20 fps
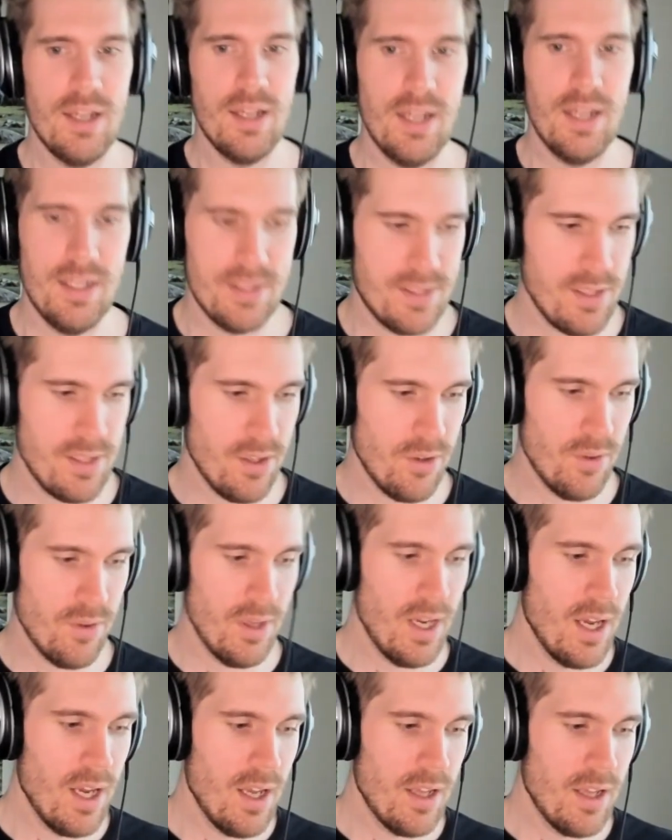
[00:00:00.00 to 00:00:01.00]
And so
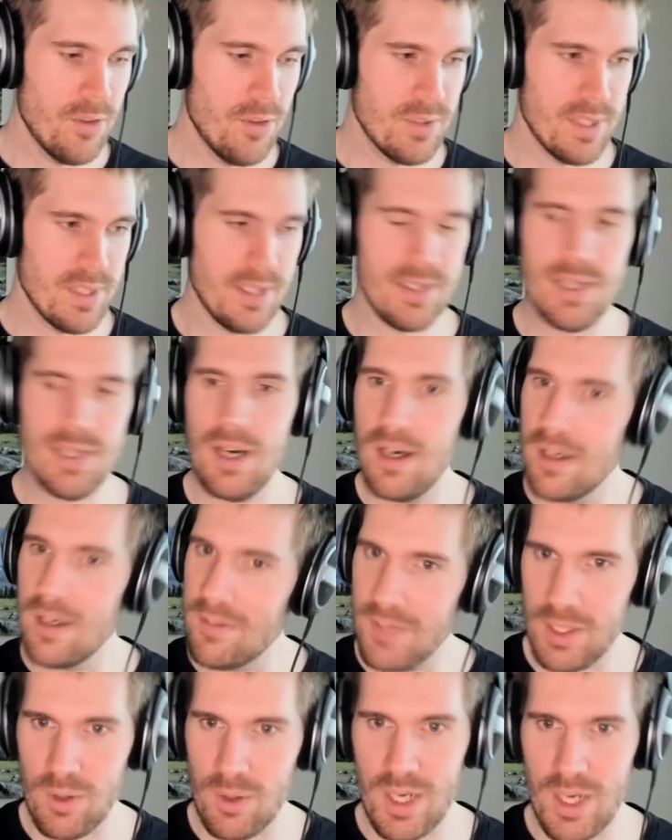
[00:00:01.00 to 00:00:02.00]
there was a ton
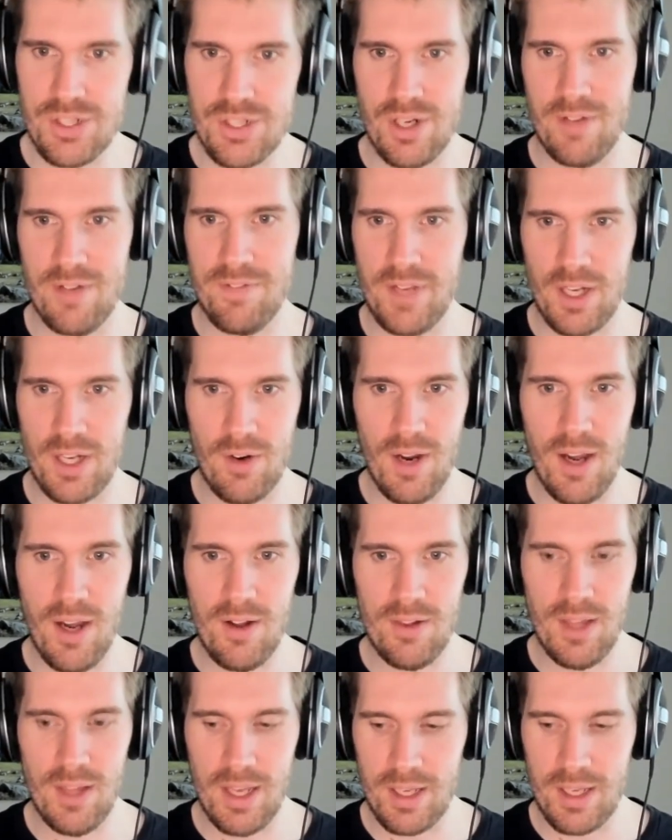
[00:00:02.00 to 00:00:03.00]
of iteration to figure
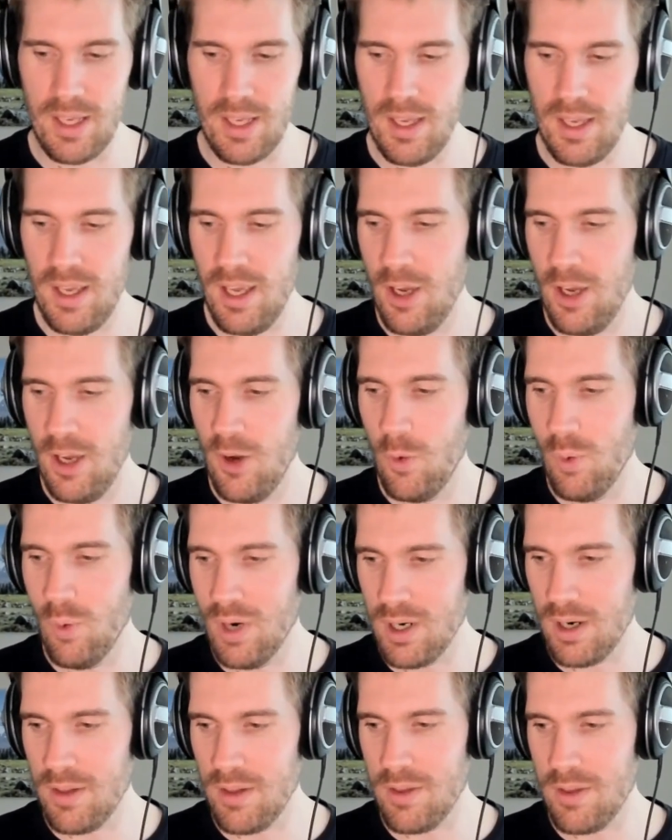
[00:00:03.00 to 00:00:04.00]
out like,
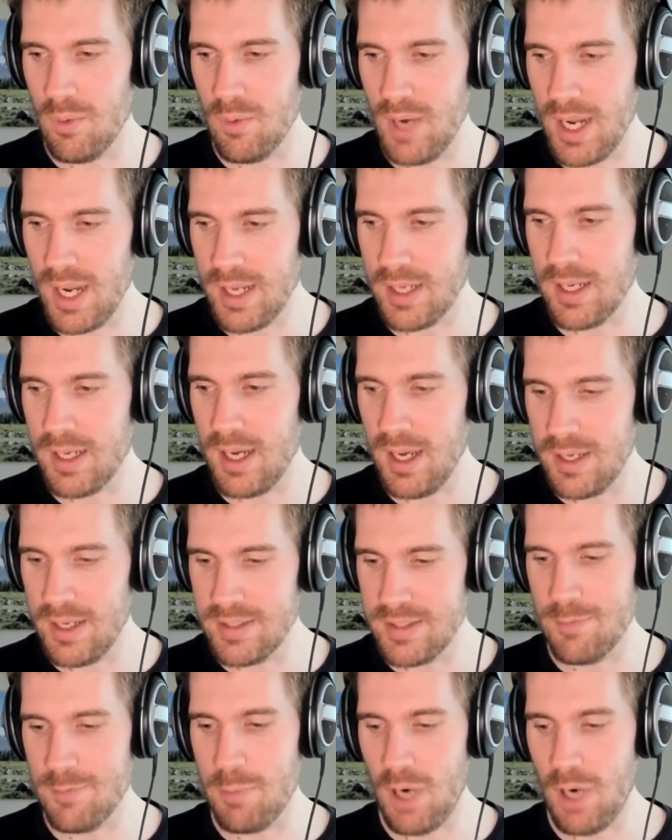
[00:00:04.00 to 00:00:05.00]
what are the right
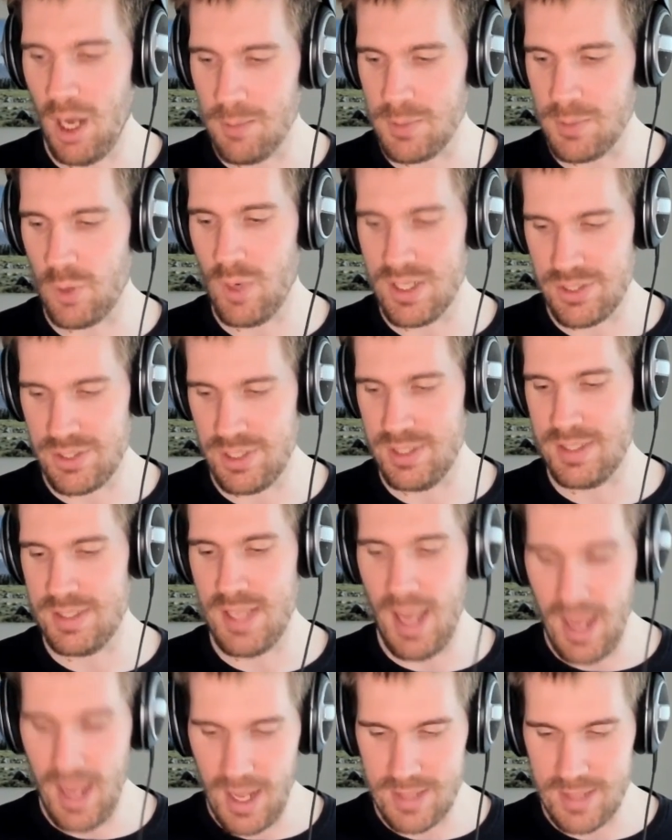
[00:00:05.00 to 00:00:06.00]
kinds of prompt questions
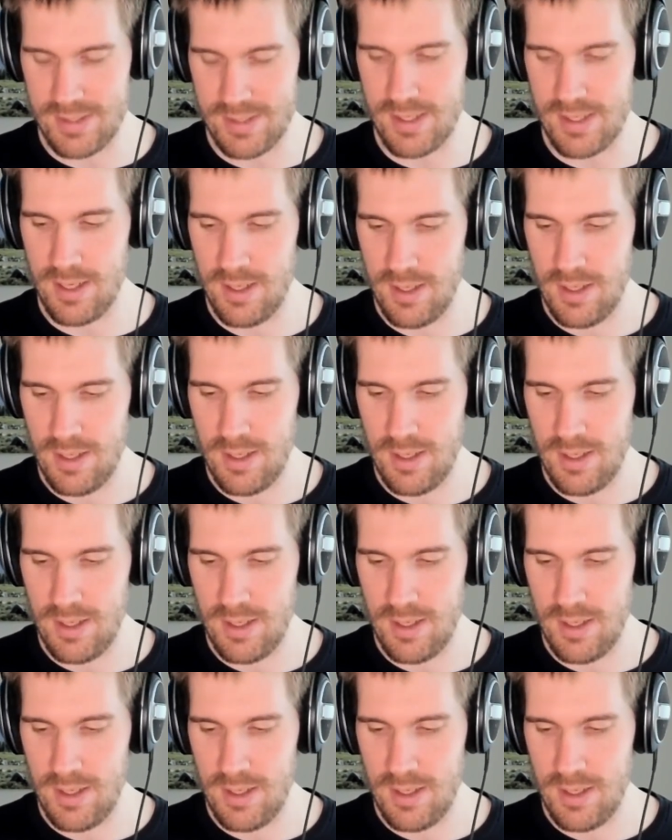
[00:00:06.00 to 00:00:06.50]
to ask?